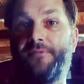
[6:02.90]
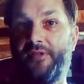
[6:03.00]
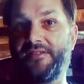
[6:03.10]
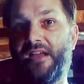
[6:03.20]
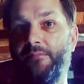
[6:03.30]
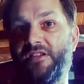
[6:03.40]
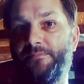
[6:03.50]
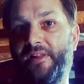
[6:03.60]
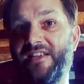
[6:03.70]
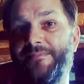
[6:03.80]
for the same
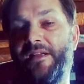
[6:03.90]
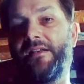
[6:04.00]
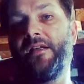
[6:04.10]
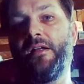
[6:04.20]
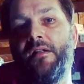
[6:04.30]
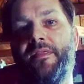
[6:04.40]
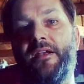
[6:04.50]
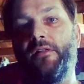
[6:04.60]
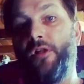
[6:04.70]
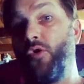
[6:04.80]
displacement
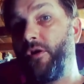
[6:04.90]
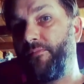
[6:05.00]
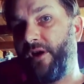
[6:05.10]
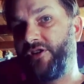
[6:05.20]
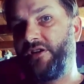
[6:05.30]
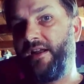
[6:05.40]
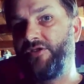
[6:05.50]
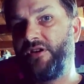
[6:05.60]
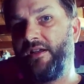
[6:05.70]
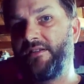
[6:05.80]
than a low compression
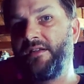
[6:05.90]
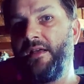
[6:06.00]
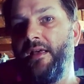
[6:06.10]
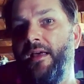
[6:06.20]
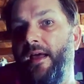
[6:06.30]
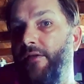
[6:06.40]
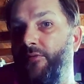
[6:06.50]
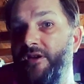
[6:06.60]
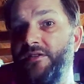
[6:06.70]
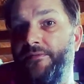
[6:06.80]
engine is. And the
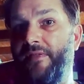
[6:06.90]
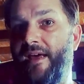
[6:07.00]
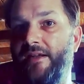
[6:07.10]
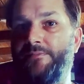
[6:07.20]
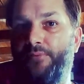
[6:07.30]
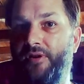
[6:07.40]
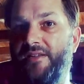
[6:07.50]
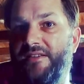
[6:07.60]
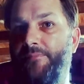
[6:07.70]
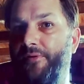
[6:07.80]
reason for that is pretty
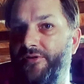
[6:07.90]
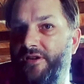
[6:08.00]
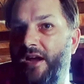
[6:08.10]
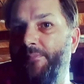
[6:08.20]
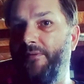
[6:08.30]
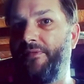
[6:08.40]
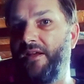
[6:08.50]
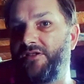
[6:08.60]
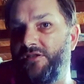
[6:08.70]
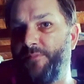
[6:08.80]
simple. There's a couple of
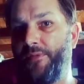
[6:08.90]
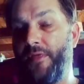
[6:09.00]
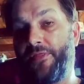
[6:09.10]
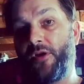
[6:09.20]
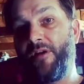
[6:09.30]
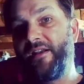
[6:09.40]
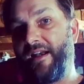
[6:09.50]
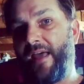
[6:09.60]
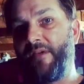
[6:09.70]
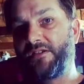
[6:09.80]
things. There's both the
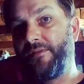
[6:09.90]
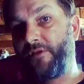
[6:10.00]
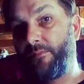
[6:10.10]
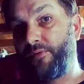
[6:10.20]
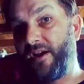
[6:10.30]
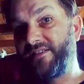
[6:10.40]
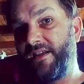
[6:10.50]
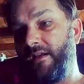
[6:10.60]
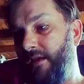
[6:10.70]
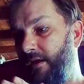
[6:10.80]
thermodynamics of compressing